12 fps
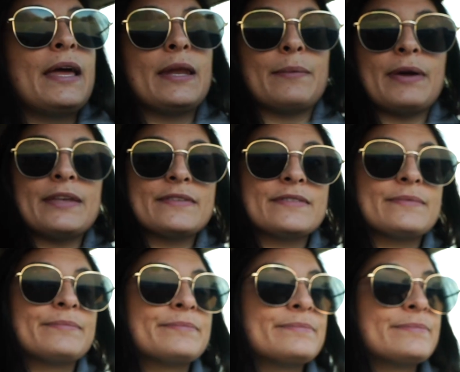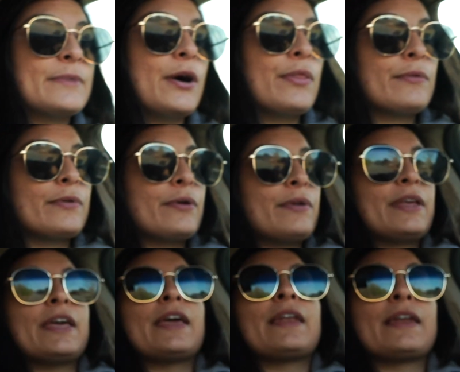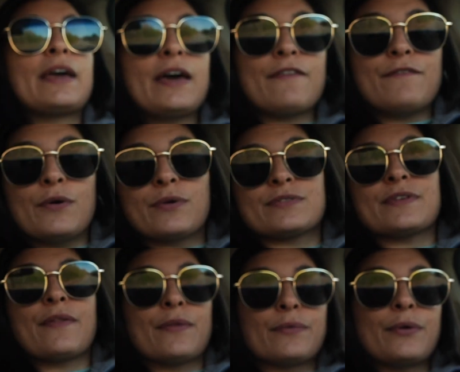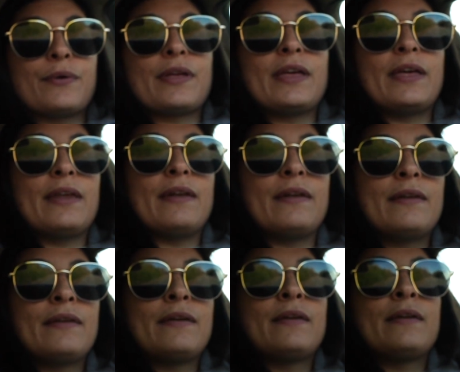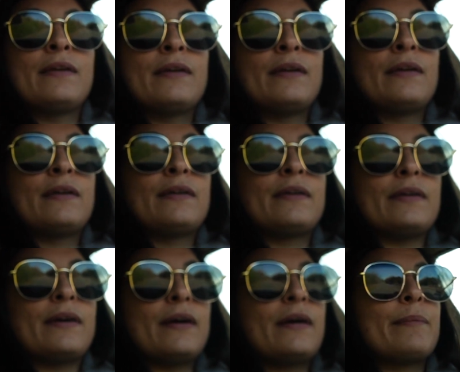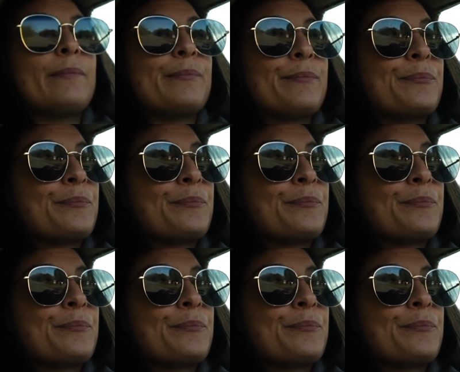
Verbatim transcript: Anyways on the road again. Gotta focus on the road again. Um,